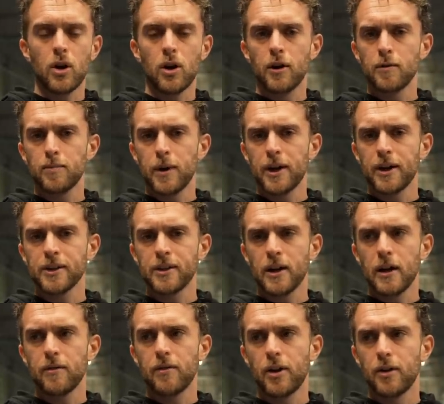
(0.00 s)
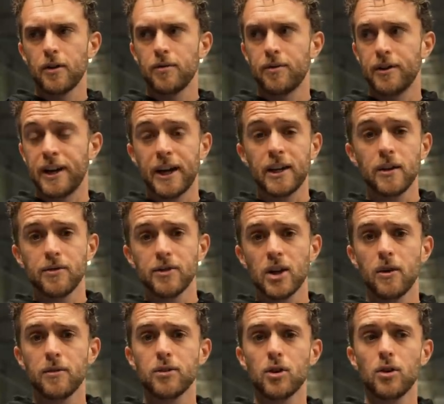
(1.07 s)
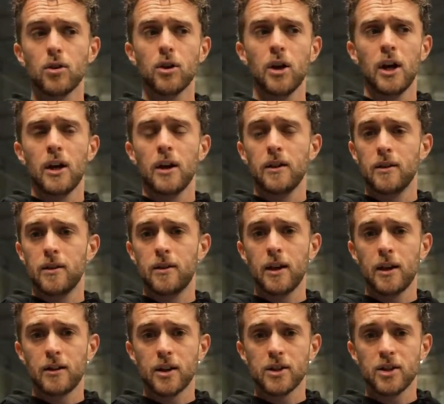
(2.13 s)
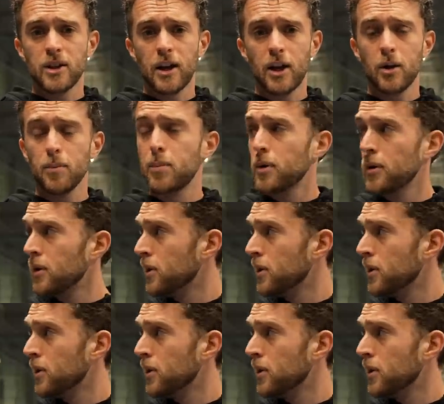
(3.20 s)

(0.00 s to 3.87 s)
A lot of players have a lot of negative self-talk that doesn't help.